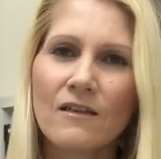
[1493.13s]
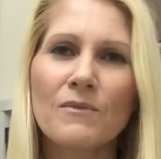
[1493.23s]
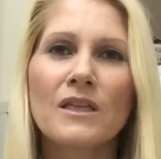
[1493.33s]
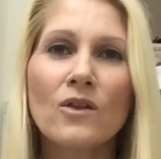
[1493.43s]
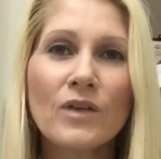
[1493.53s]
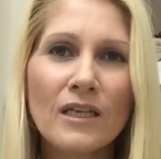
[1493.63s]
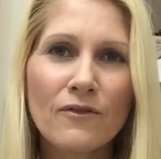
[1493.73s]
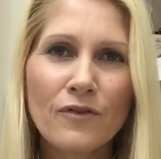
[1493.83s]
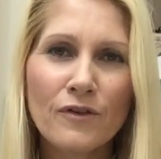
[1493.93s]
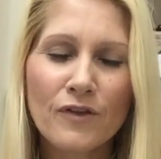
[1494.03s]
been looking
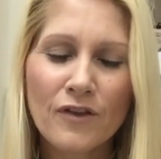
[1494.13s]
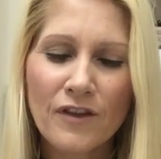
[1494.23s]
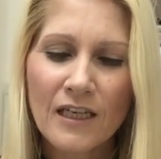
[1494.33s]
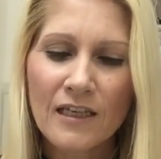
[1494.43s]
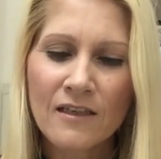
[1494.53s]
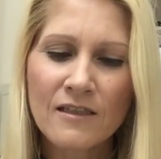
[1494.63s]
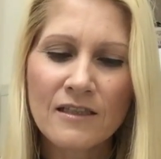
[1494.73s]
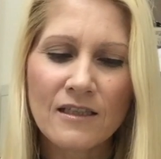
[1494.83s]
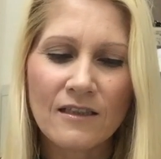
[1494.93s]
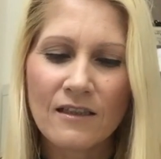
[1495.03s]
for a few
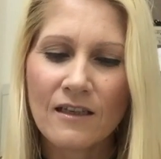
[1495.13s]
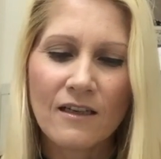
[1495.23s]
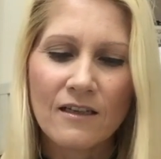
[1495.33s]
things, and